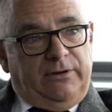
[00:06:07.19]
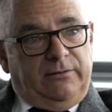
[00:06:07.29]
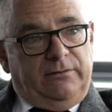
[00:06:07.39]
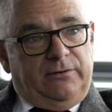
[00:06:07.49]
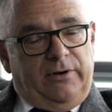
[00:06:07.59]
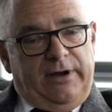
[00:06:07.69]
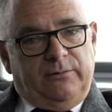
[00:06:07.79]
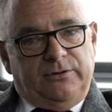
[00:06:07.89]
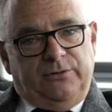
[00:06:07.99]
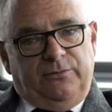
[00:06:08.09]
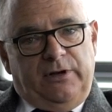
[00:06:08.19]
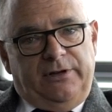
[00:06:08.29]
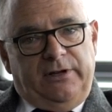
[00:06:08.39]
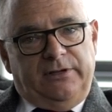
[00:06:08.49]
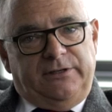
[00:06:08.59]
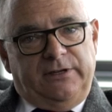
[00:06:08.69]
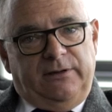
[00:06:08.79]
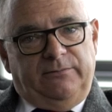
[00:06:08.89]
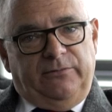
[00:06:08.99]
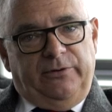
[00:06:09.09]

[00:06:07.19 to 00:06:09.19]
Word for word: And Craig was the one that um,